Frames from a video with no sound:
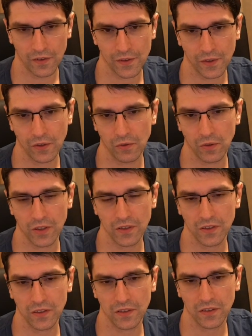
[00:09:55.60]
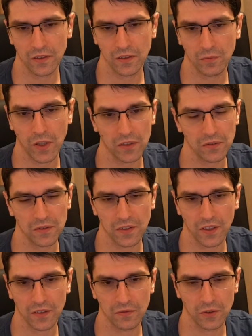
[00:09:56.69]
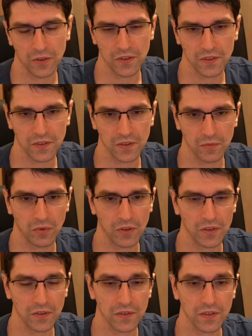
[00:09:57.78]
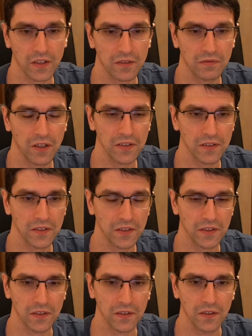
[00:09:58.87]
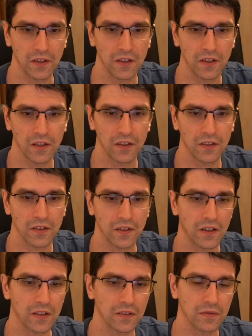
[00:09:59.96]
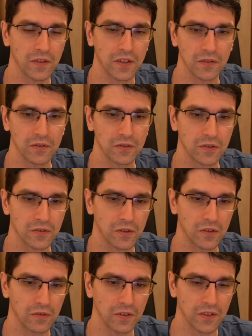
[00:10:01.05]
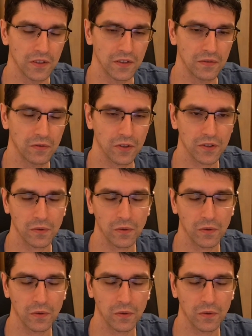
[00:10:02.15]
So what did Magnus get for this pawn sacrifice? He got a very good control over the d4